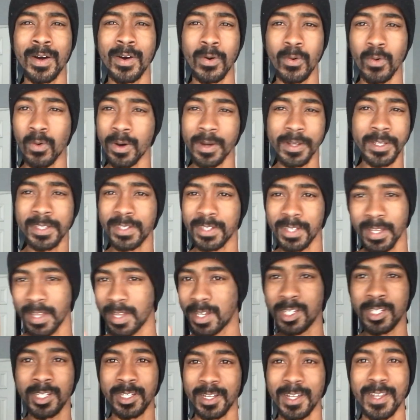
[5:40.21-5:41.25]
what is the
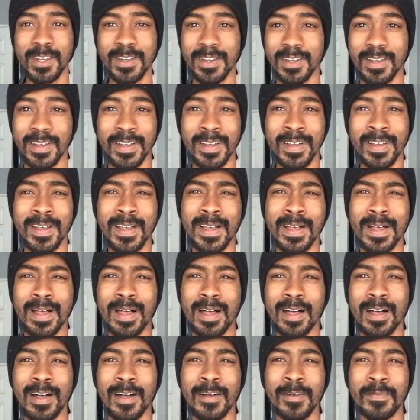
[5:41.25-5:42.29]
agenda
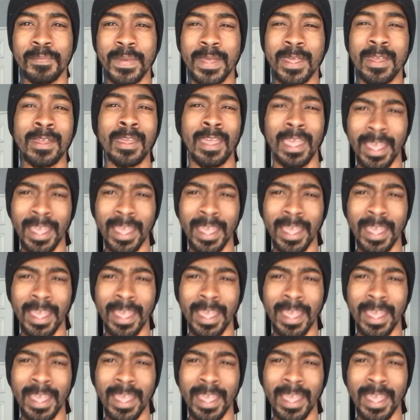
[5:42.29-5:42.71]
of being